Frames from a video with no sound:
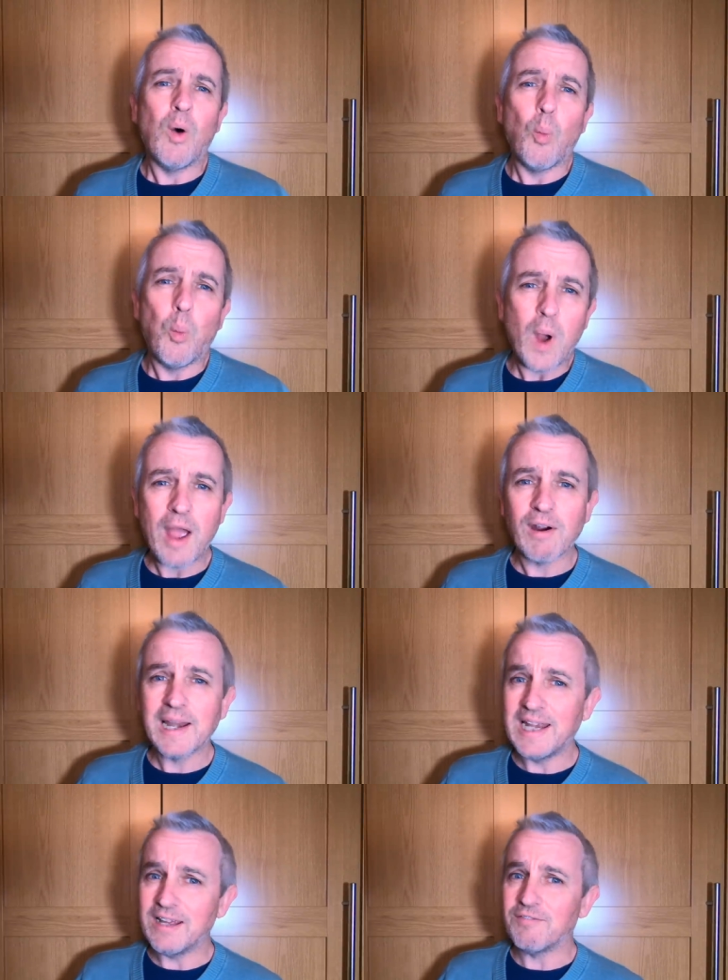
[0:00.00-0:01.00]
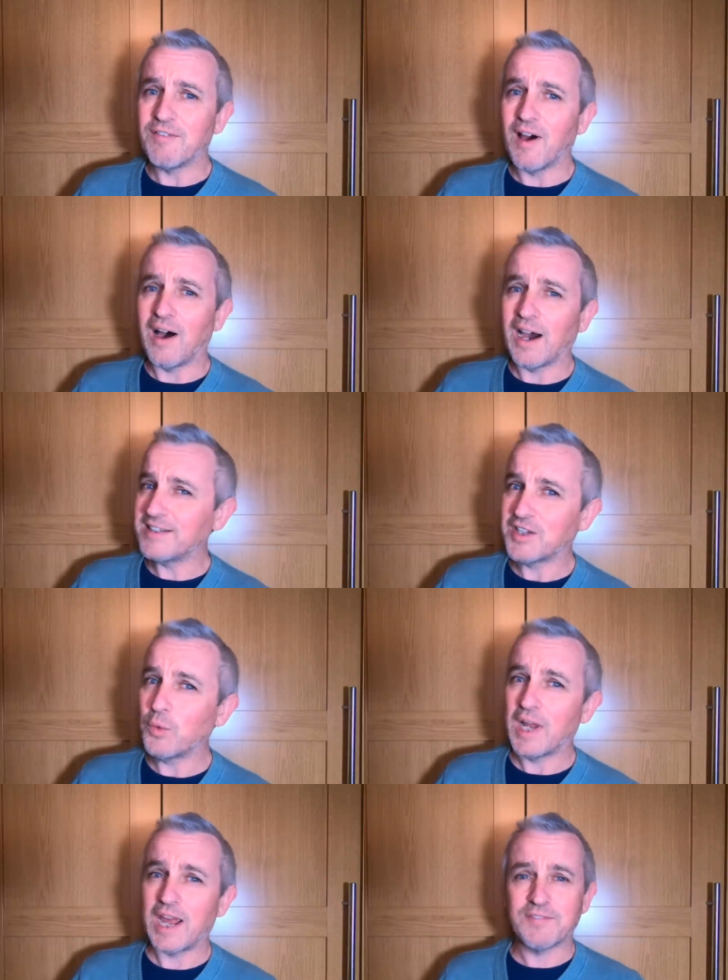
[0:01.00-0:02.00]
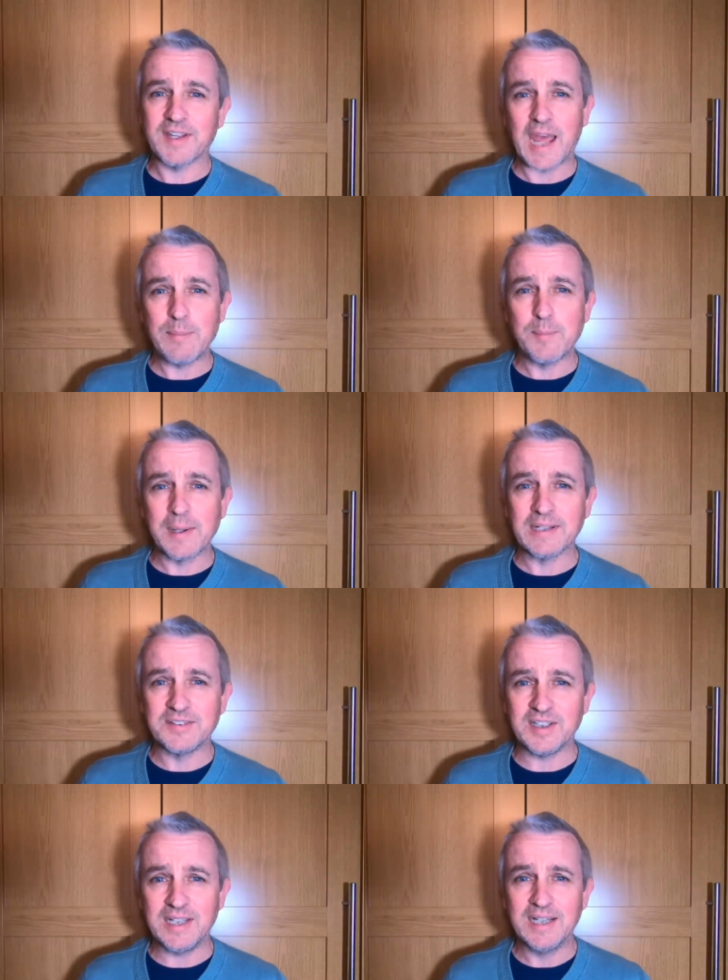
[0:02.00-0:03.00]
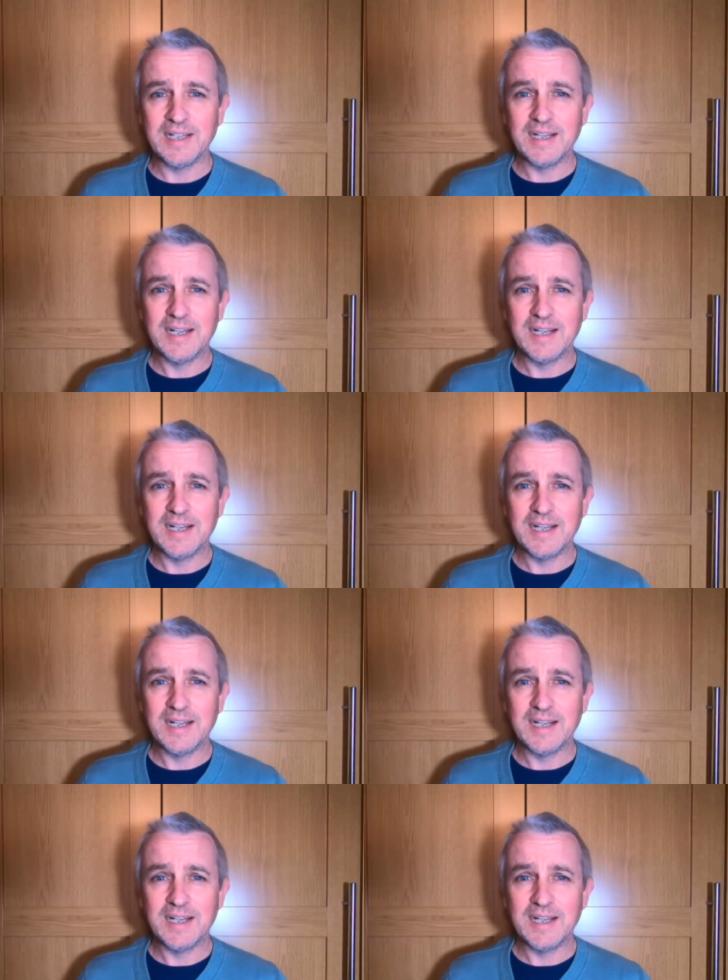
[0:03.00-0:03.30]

Where I live, I don't have the capability